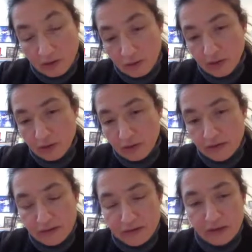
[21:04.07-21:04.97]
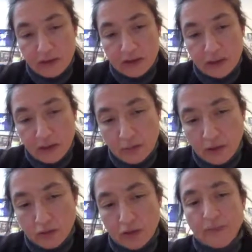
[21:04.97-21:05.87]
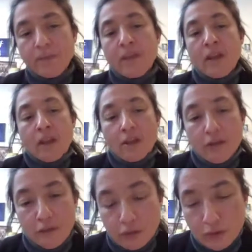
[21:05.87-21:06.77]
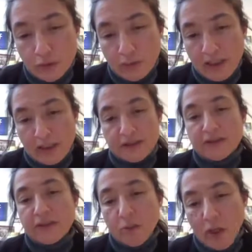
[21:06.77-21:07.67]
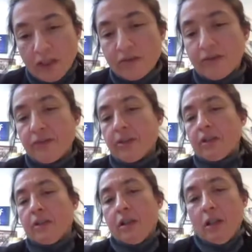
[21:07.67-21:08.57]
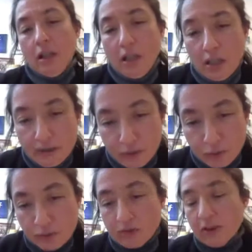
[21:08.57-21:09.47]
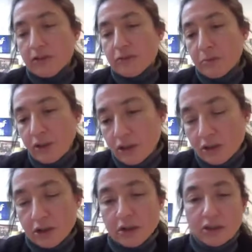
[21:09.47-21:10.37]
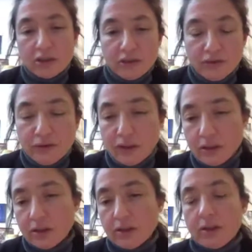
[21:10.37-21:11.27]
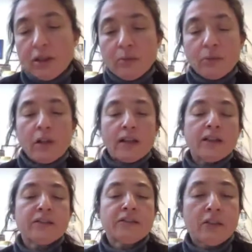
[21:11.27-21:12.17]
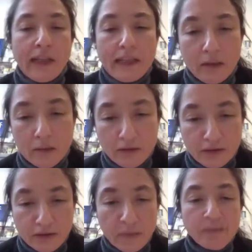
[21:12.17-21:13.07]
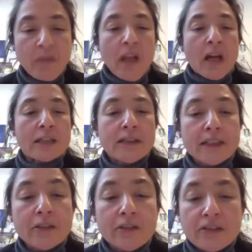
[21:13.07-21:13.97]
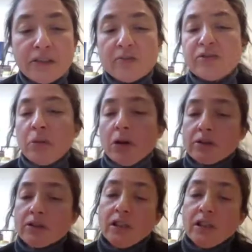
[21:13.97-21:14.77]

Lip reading: actually you can see that the image, the photoluminescence in wide field, and the two transmission different polarizer angles are done on the same spot.